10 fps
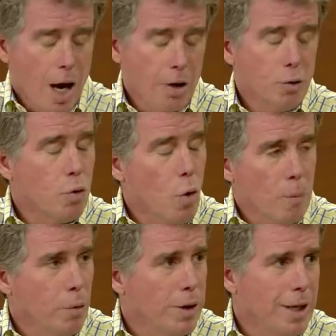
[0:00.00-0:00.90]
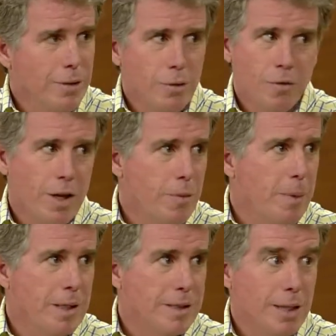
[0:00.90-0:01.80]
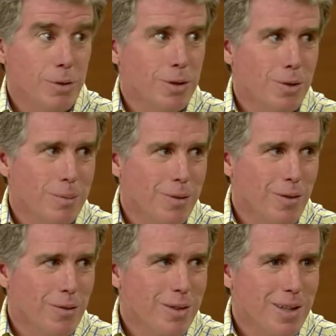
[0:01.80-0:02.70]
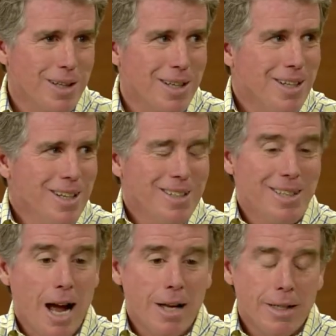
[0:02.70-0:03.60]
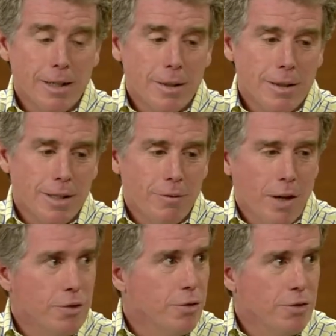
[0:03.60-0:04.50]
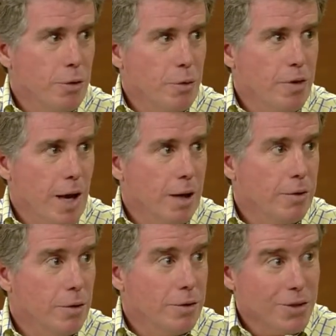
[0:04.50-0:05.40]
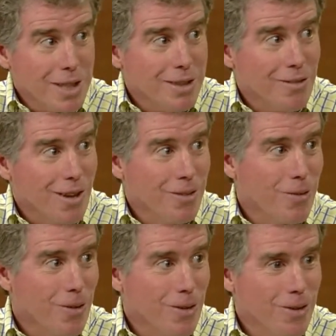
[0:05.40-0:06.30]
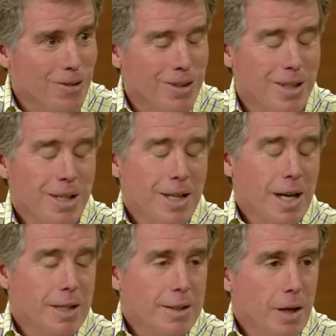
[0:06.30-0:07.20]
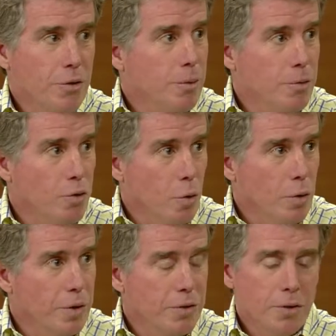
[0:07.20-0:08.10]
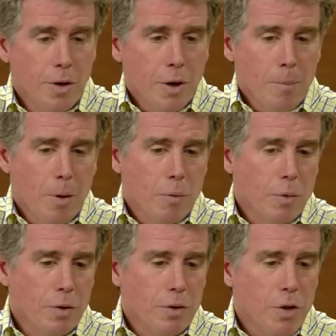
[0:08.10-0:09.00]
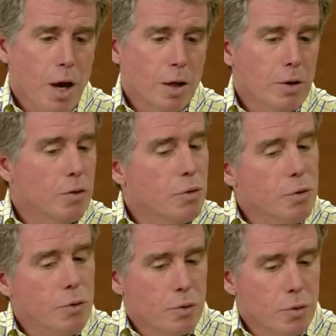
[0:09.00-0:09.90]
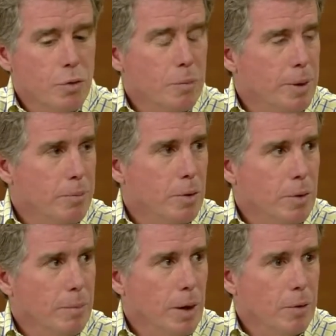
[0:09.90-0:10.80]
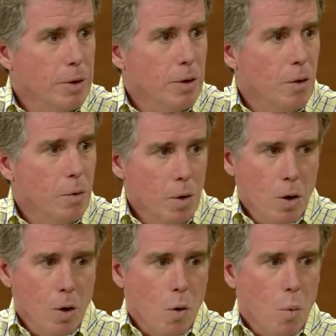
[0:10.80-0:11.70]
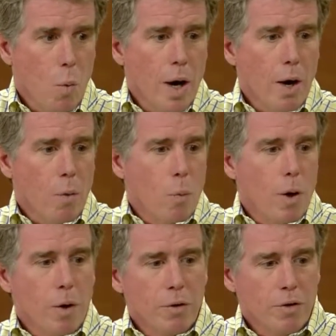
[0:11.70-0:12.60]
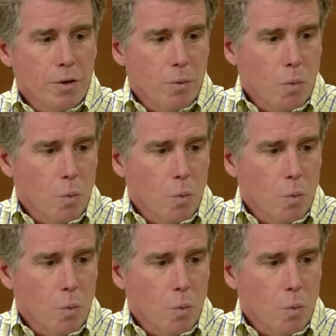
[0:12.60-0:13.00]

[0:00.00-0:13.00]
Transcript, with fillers: I do corporate, I do faith based, I do a little bit of everything. Tie in the adventures that we've had on skiing around the world and and tell some stories, but really talk to to the people about you know where where is it